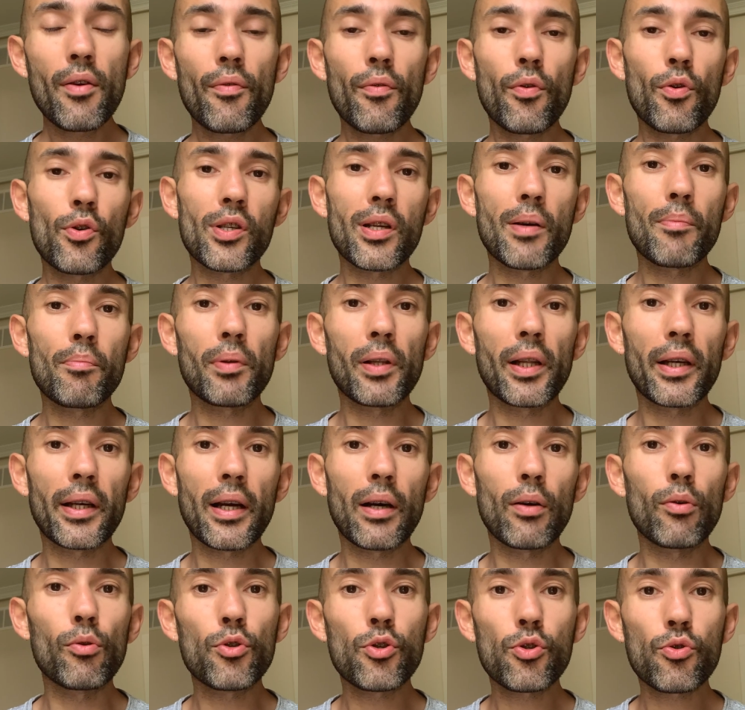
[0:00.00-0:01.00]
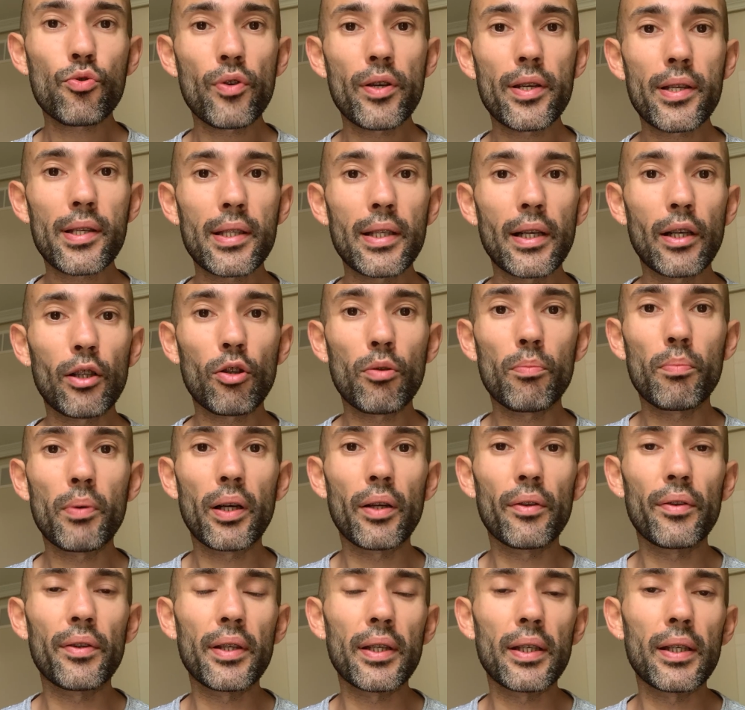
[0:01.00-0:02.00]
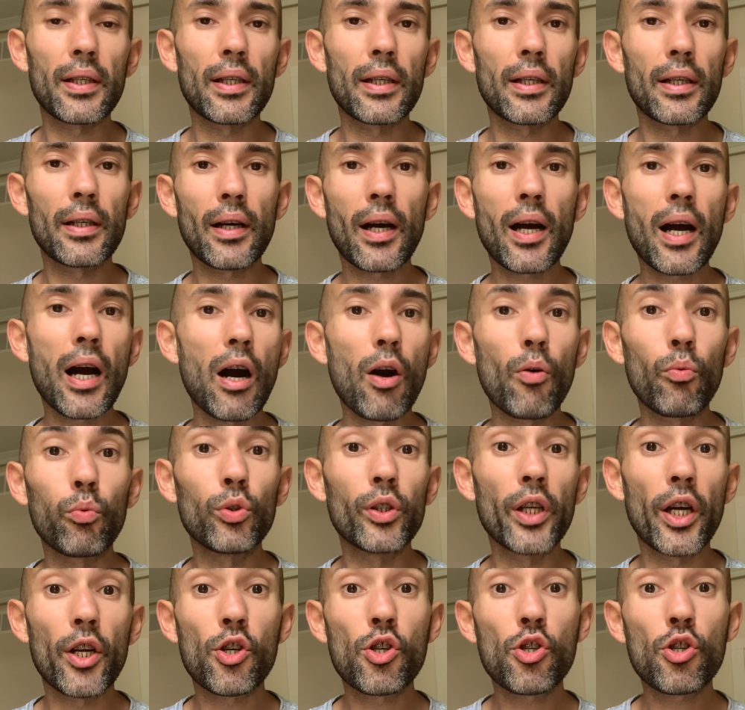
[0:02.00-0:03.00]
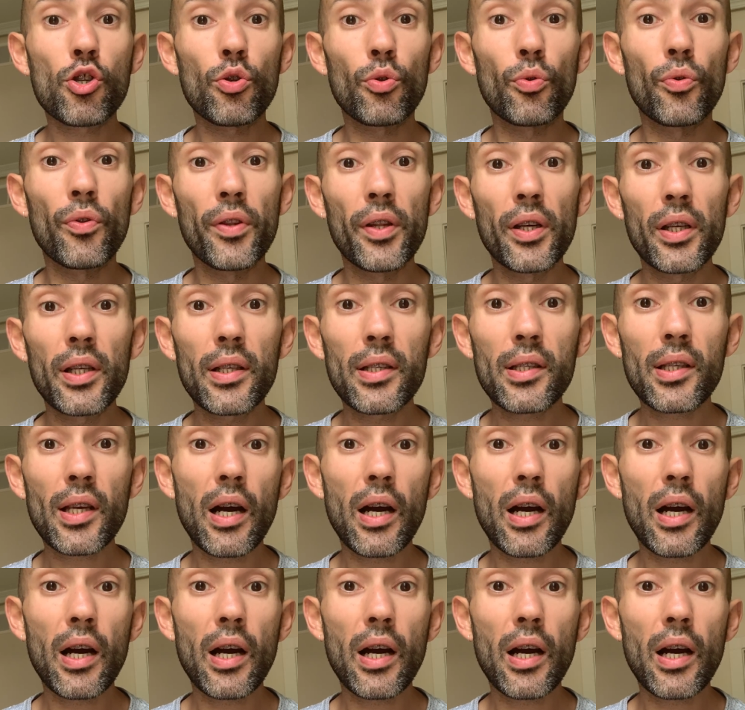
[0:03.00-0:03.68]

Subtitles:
For example, like I was stressing out about the how would I shoot this,